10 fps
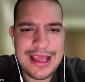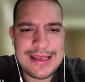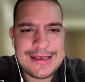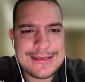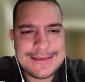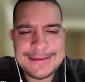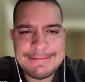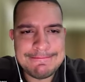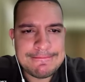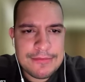And
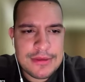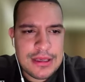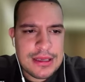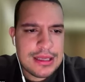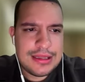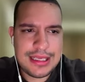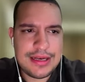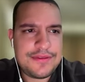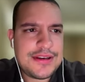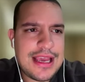at the
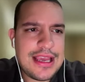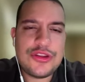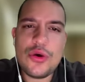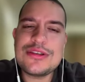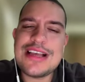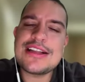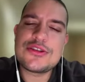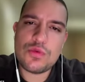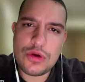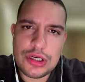end of the day, those
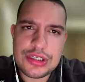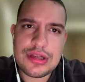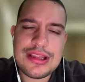ads work.